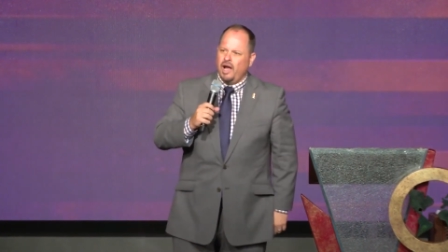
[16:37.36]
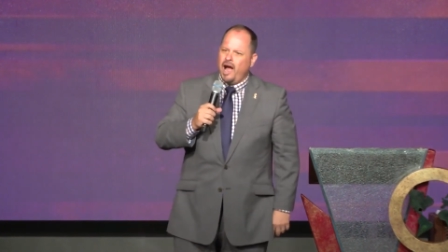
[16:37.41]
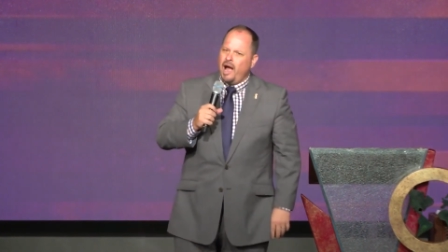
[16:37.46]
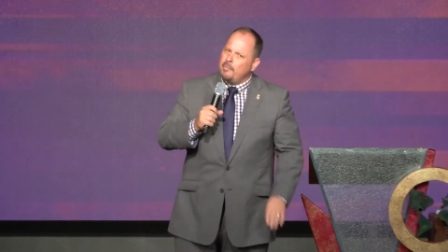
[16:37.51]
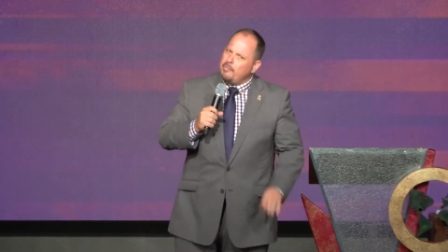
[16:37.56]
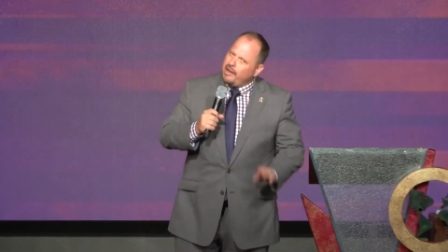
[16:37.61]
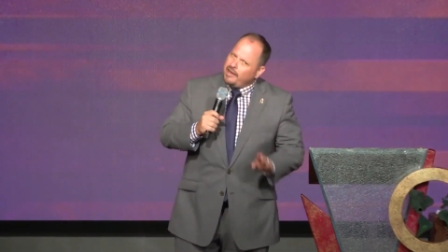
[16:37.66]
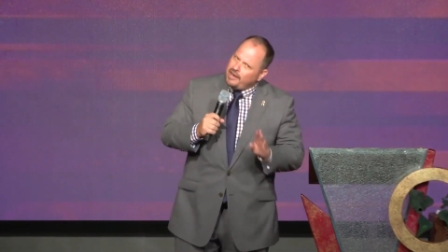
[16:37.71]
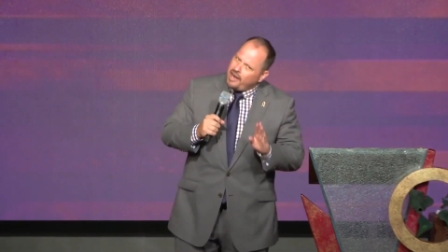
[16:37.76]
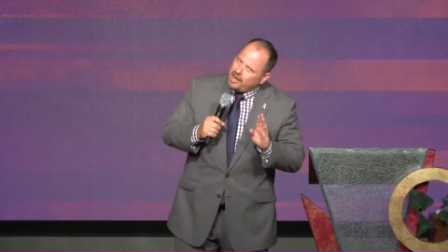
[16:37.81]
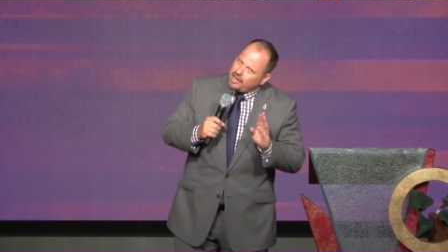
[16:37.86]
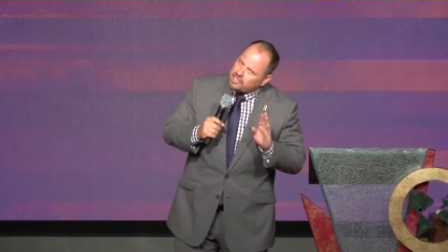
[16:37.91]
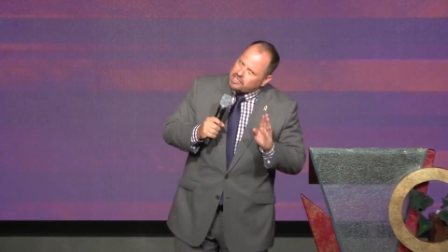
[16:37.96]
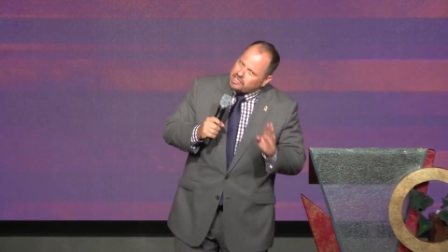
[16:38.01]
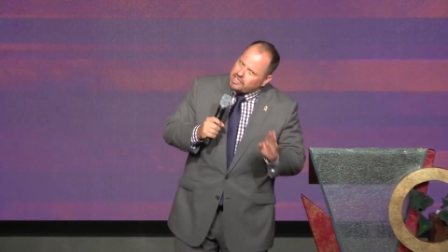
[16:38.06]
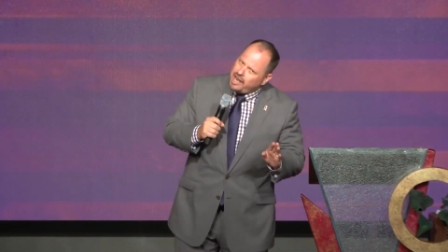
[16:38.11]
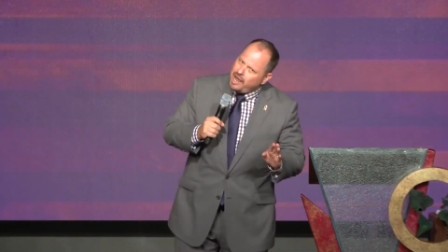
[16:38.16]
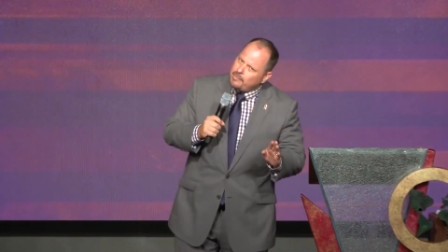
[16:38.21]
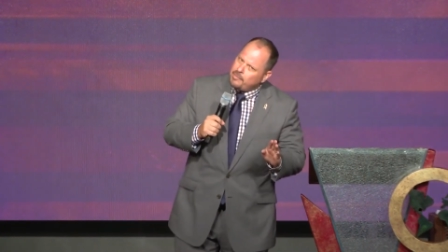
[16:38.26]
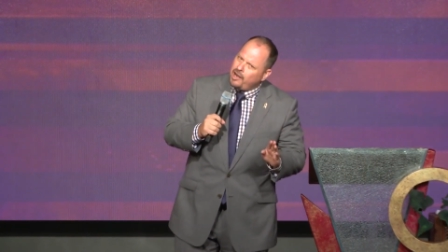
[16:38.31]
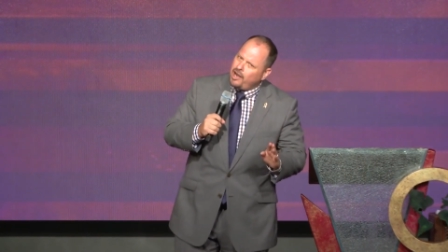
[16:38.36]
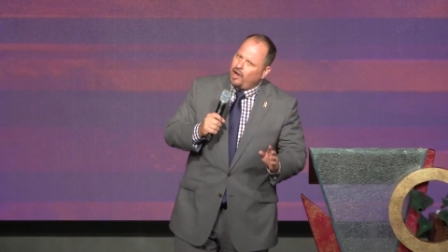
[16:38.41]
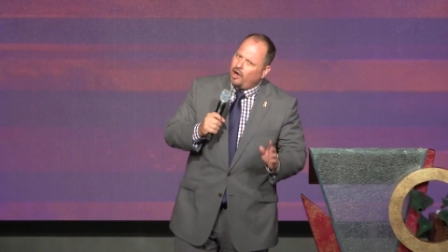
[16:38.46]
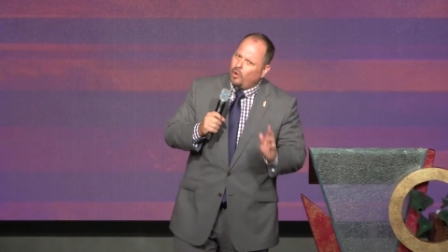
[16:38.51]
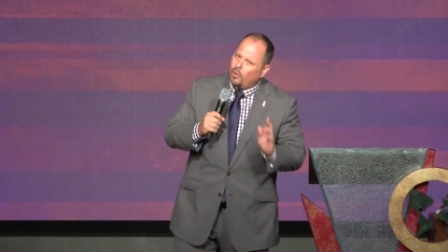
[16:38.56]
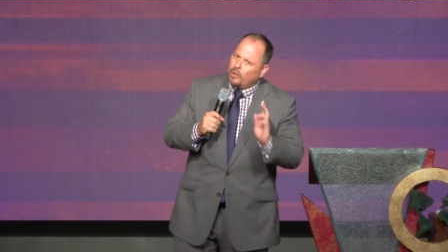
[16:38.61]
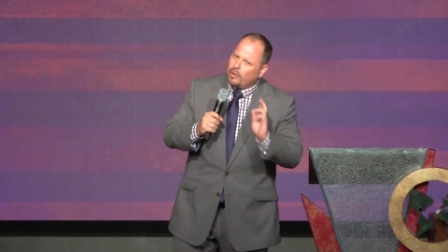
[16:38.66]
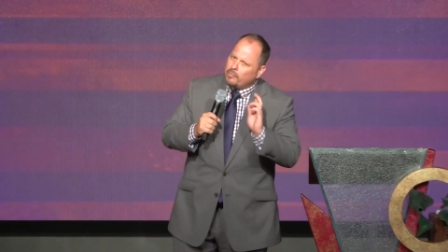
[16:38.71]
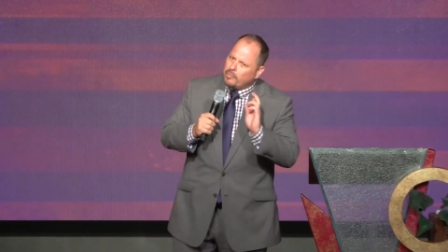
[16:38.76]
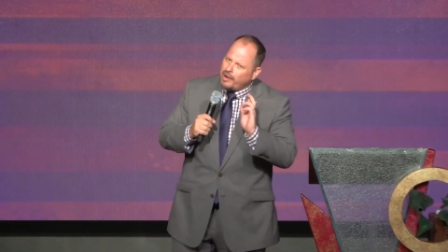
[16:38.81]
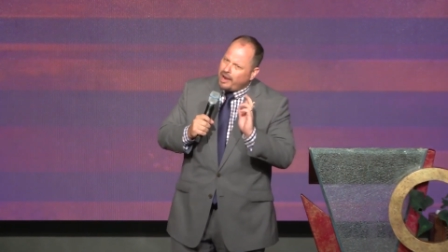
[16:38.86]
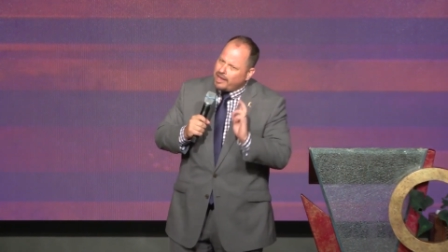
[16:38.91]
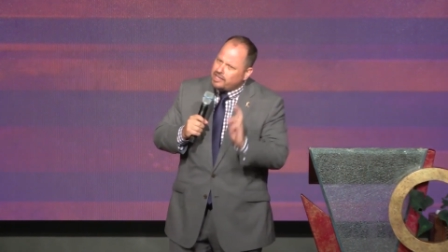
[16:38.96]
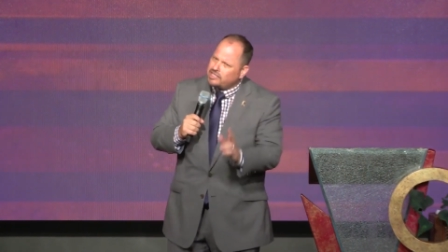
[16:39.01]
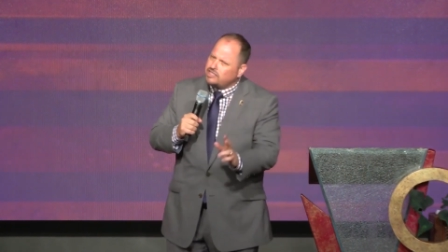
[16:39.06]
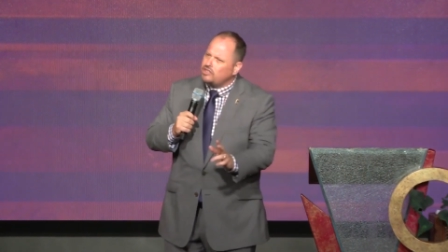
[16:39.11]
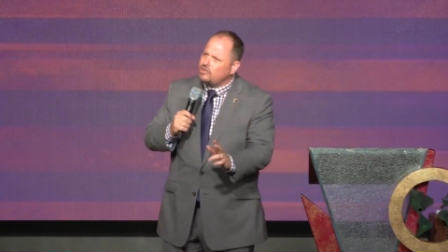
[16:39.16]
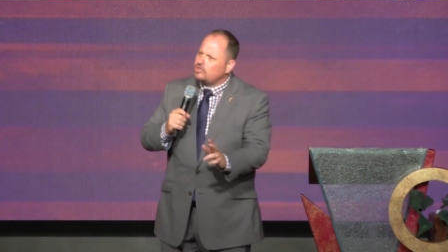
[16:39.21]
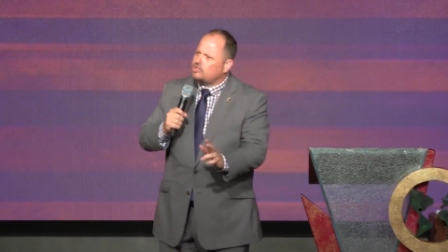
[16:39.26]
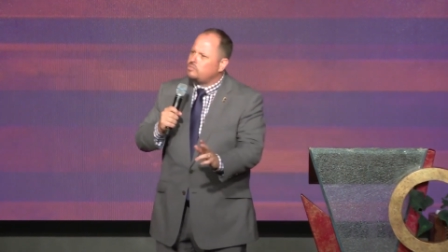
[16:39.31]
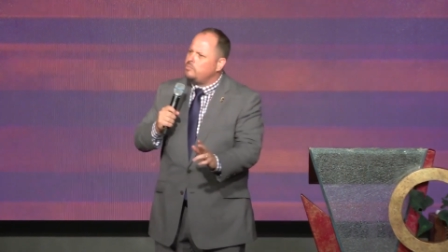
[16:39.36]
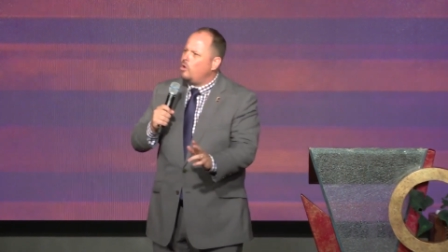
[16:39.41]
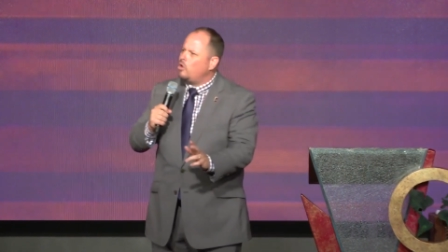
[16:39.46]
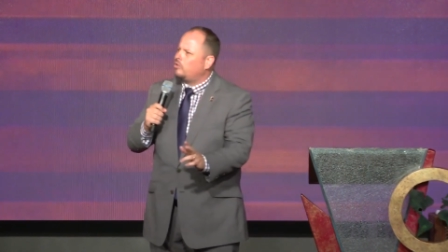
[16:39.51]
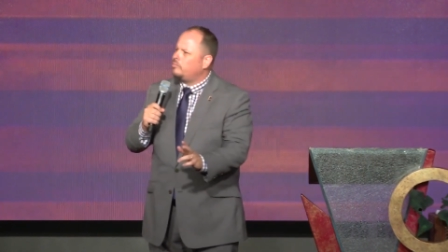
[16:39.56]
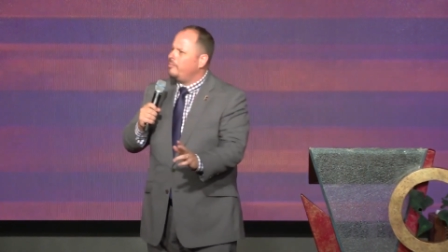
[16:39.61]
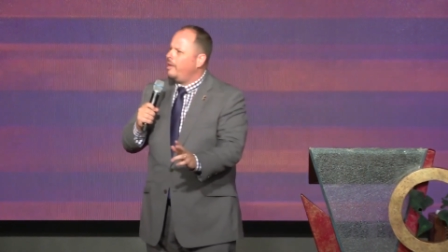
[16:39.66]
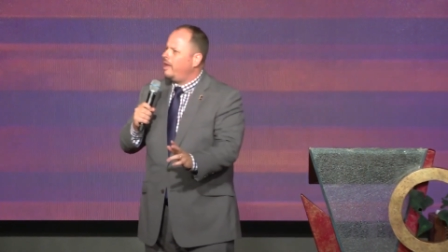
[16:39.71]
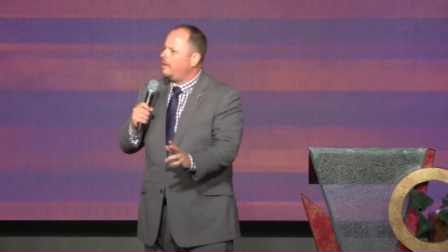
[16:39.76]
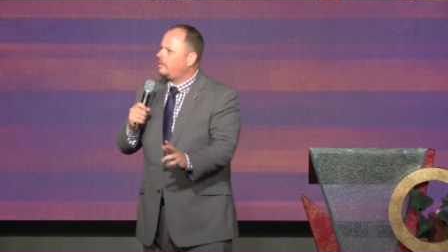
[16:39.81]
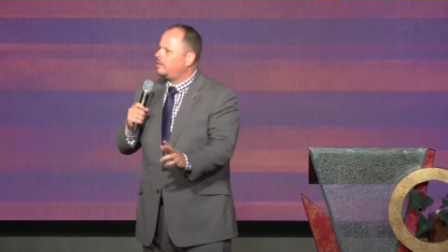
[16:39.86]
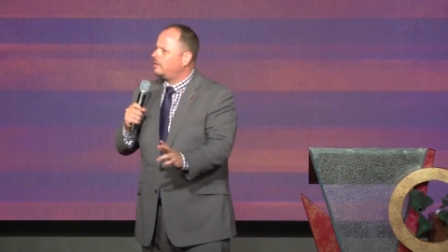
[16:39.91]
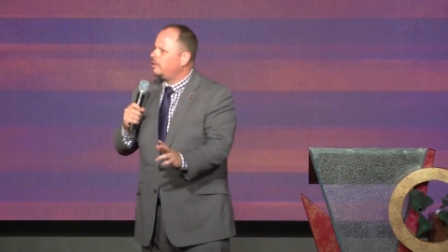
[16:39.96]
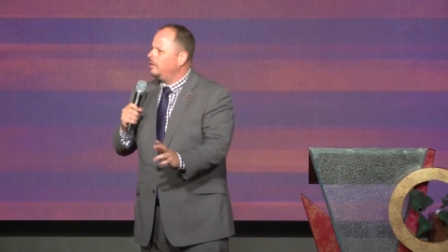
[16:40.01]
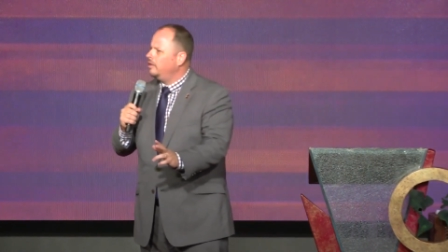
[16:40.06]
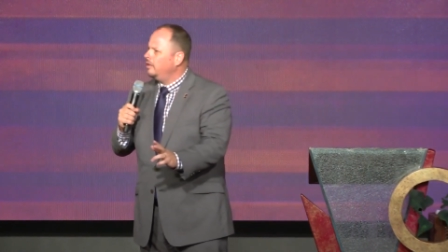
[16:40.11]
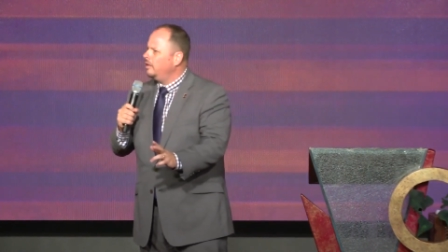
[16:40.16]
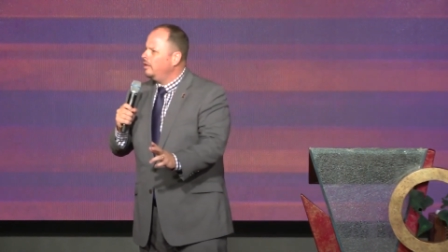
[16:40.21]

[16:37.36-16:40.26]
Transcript: I may not have slammed heroin, but I still smoked meth.